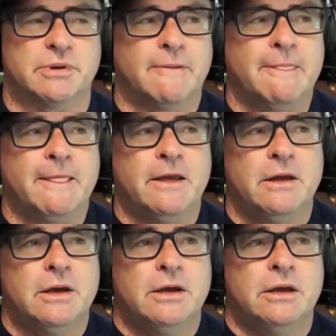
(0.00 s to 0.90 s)
And
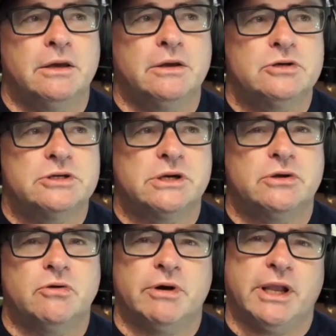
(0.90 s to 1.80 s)
in New
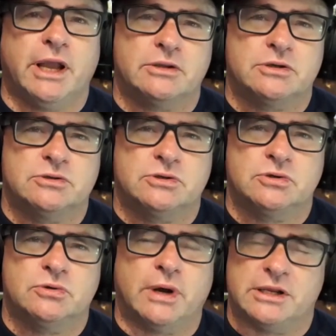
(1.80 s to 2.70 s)
Zealand, you really had to
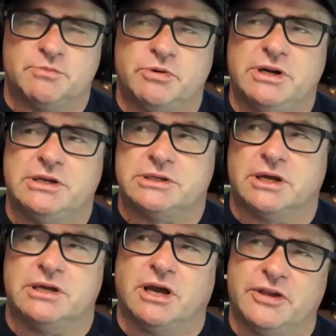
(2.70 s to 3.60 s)
do, and it's pretty,
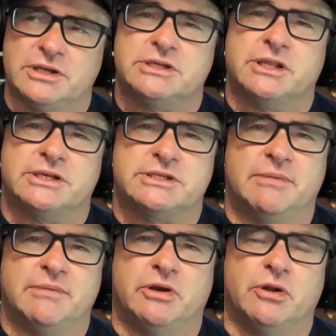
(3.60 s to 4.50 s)
I think it's still the
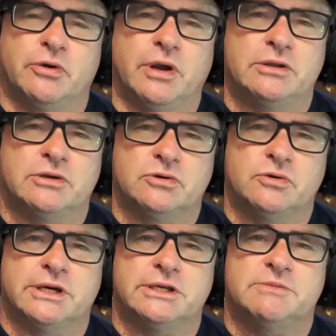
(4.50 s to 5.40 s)
same, you know, you had to do
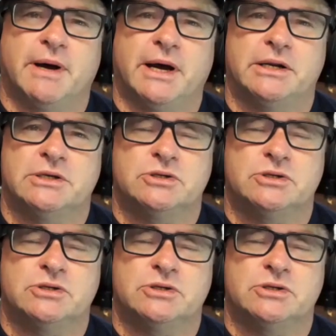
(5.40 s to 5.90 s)
kids' parties.